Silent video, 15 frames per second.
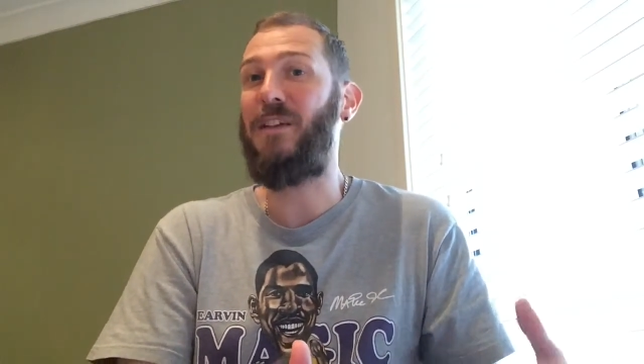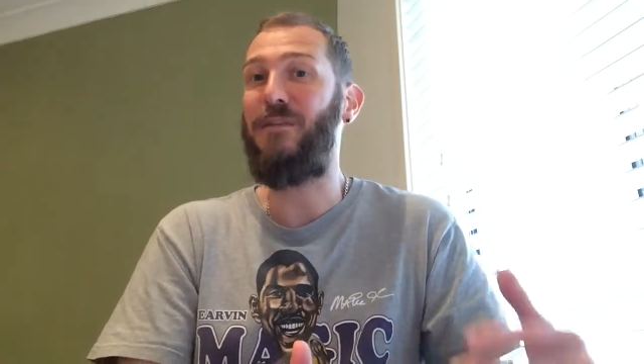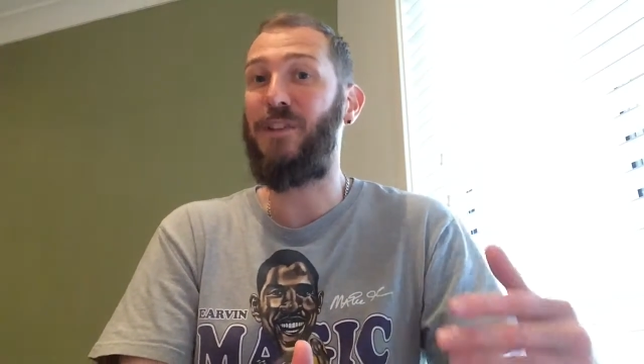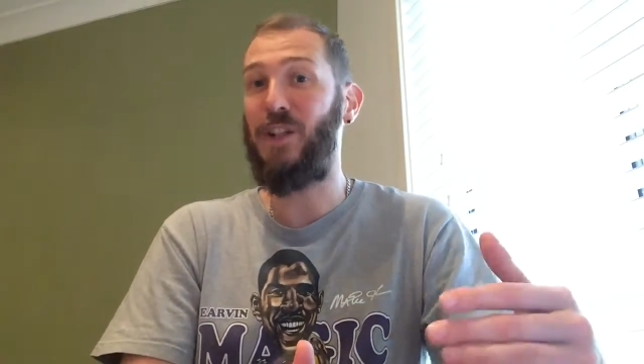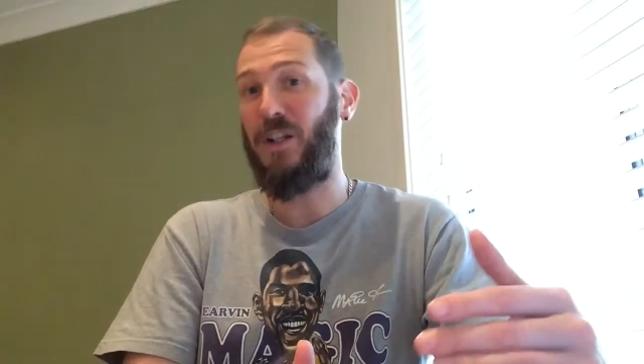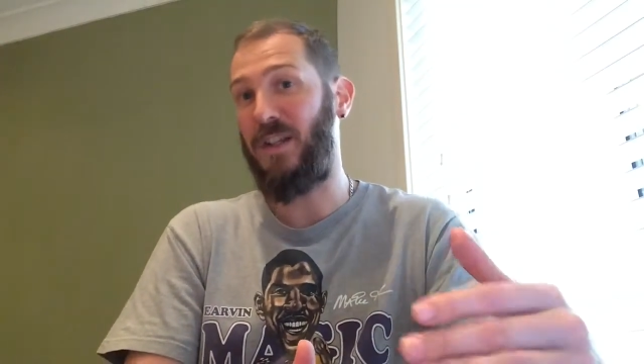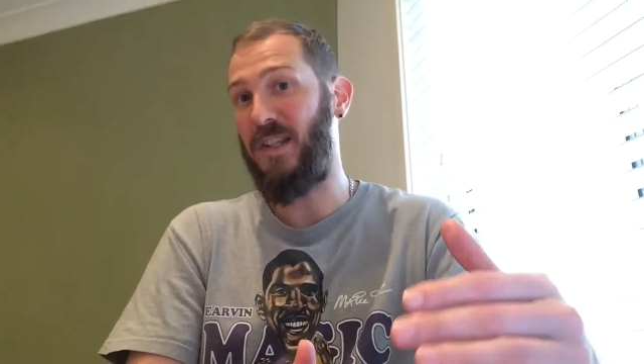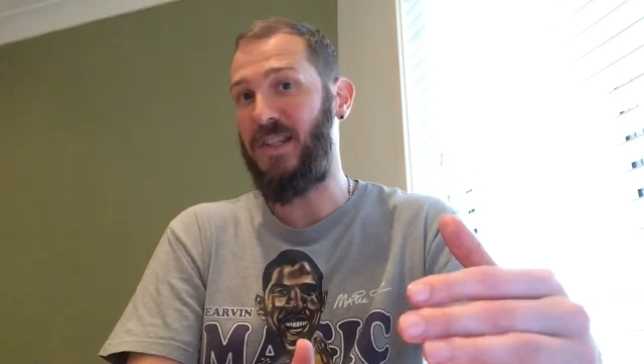
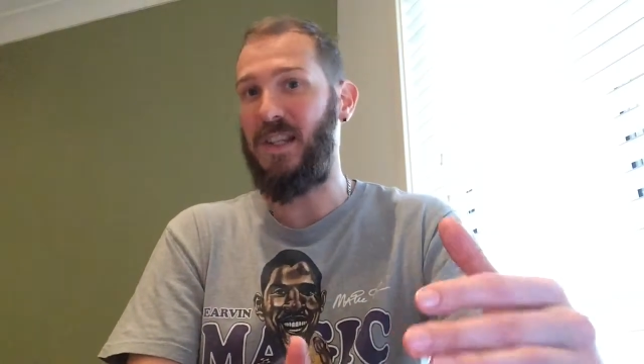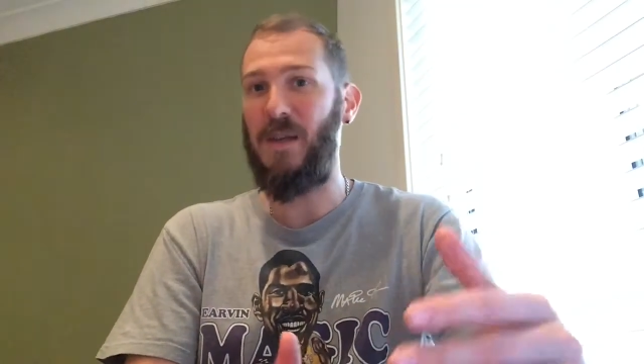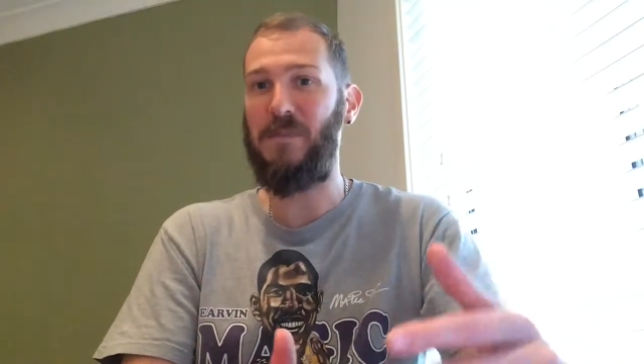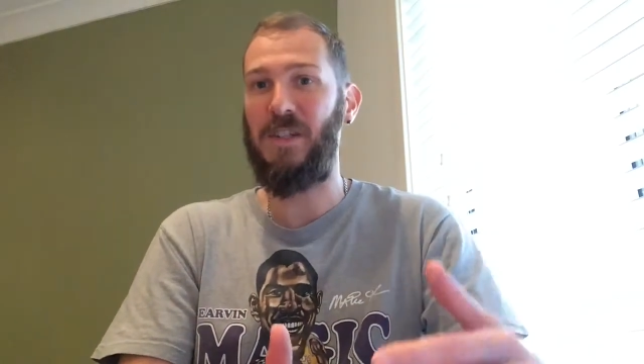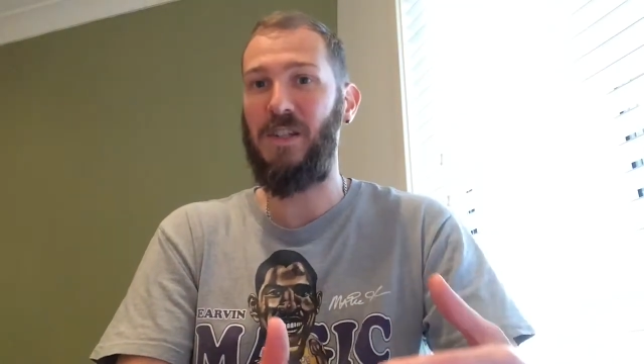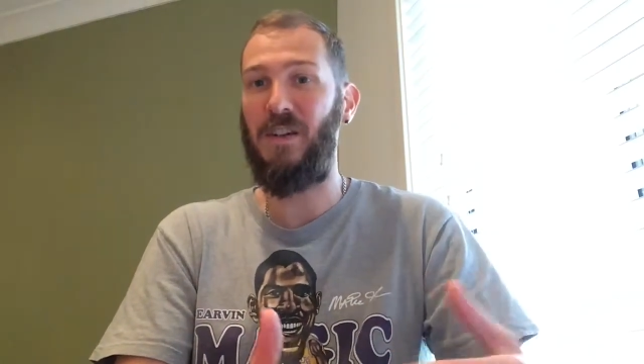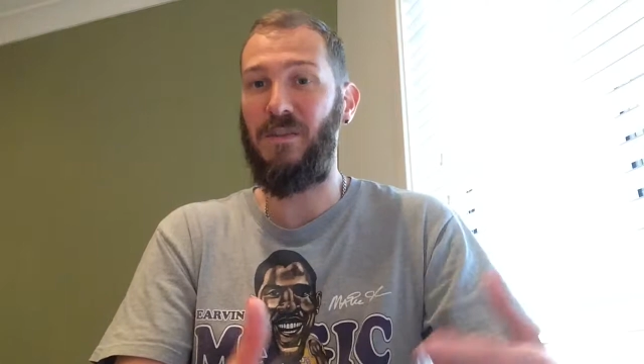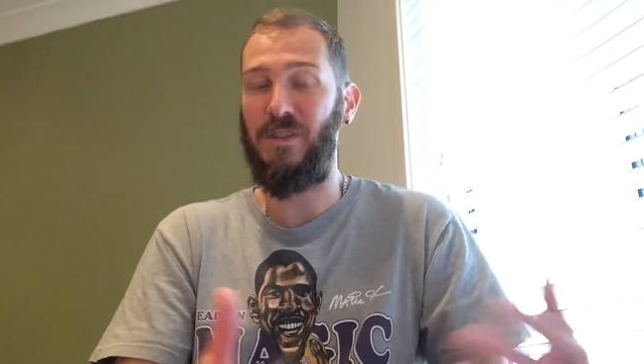follow the
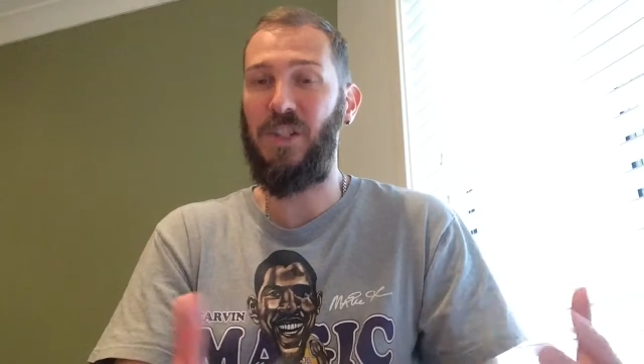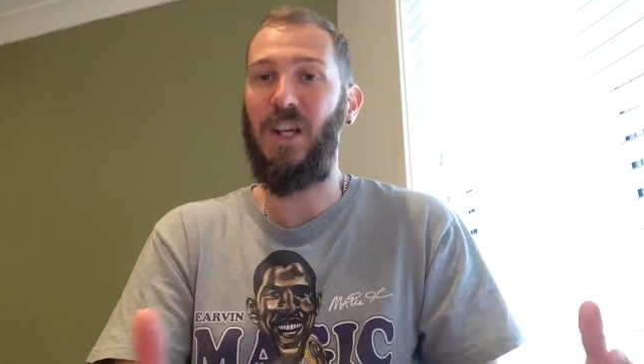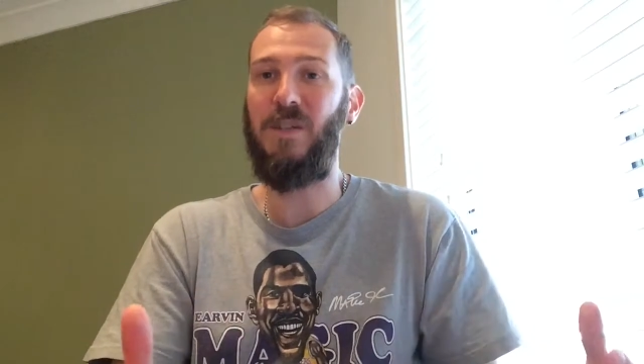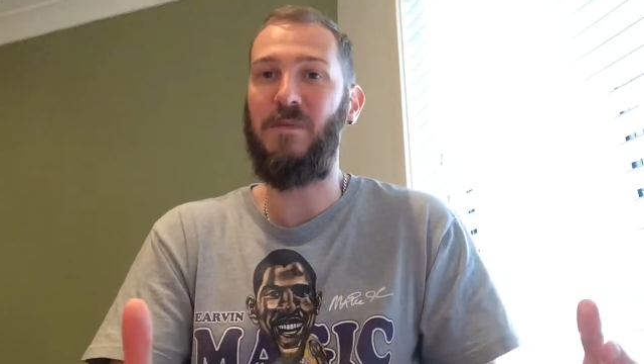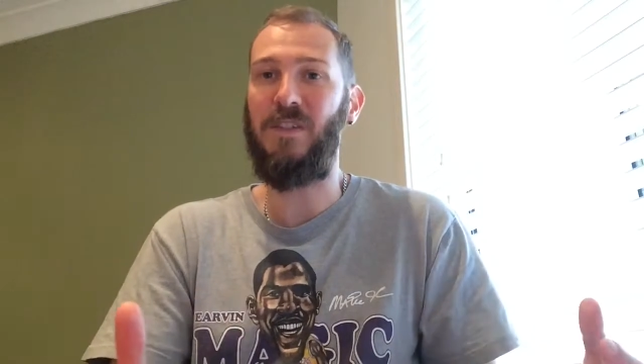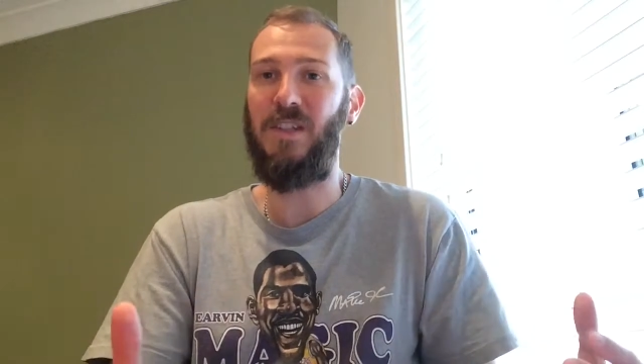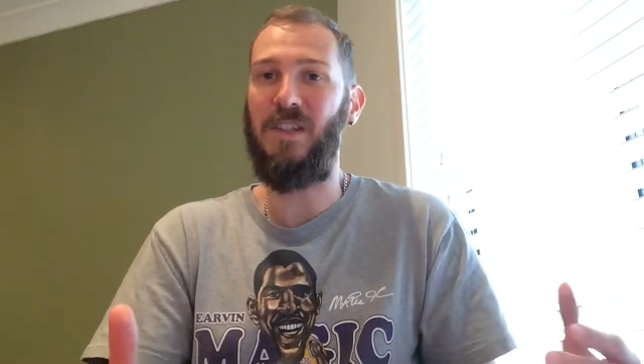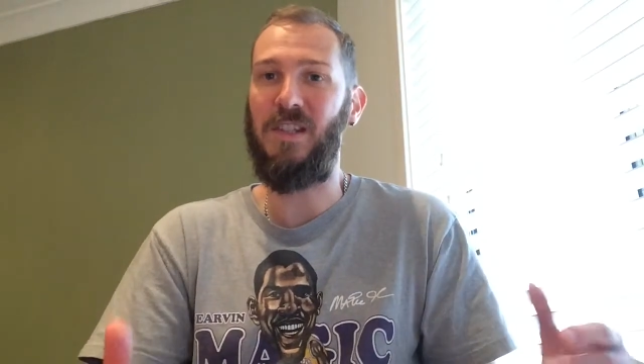steps that I've shared
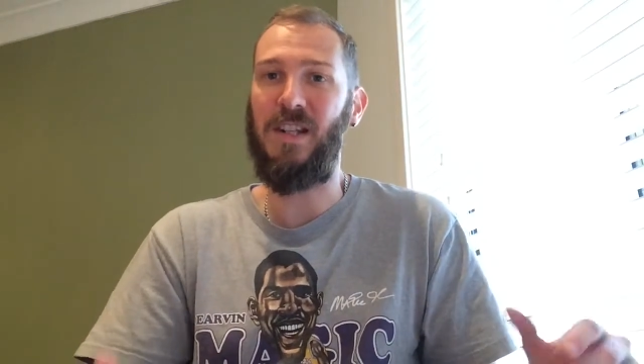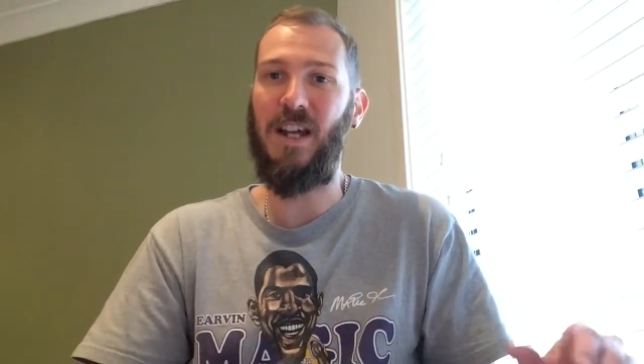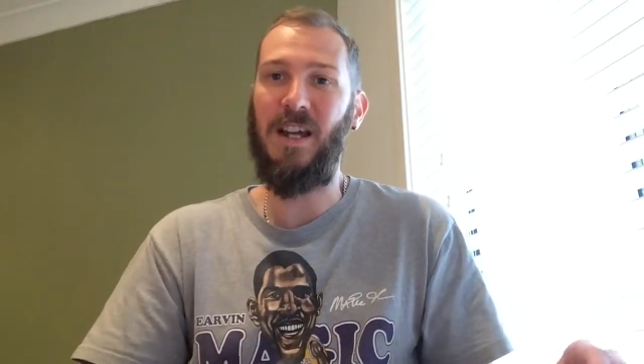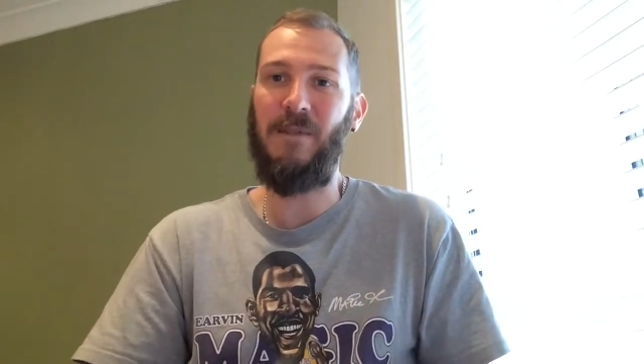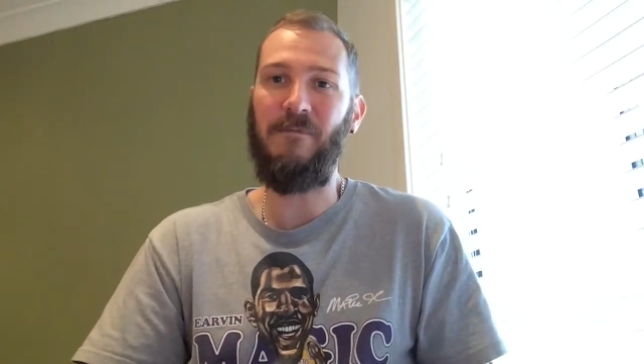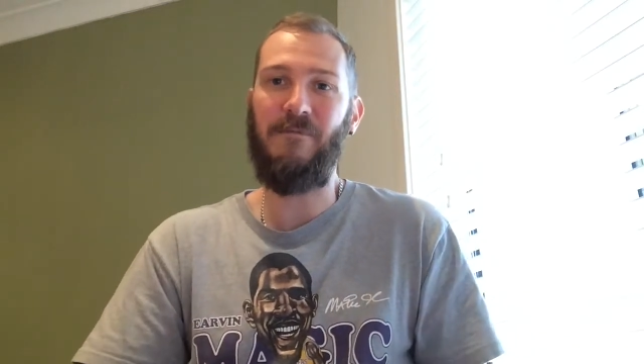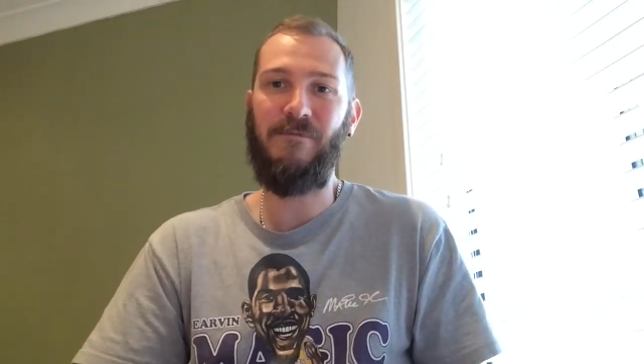with you today.